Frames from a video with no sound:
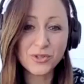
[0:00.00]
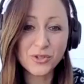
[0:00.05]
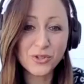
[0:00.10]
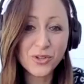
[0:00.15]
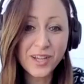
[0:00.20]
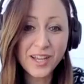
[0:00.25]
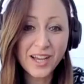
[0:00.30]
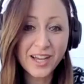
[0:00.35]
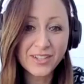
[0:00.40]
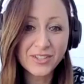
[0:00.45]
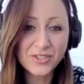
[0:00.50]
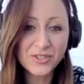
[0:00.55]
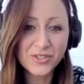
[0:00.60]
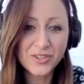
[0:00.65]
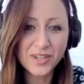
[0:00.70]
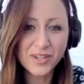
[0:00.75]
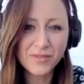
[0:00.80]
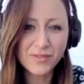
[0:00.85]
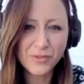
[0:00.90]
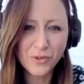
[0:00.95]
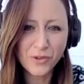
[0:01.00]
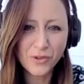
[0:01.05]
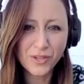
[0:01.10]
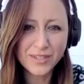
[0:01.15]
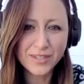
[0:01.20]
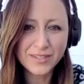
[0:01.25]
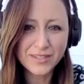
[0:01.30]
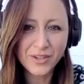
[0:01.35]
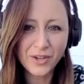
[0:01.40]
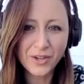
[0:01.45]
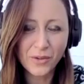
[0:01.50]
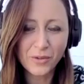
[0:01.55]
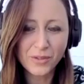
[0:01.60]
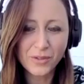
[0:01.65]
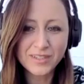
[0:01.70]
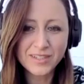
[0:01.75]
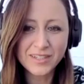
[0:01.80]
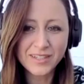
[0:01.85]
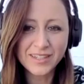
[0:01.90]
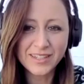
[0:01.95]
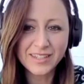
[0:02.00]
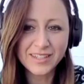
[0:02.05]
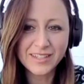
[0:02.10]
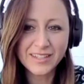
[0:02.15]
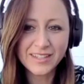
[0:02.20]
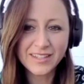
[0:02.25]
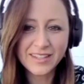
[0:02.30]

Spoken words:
a new country 4 years ago, was it?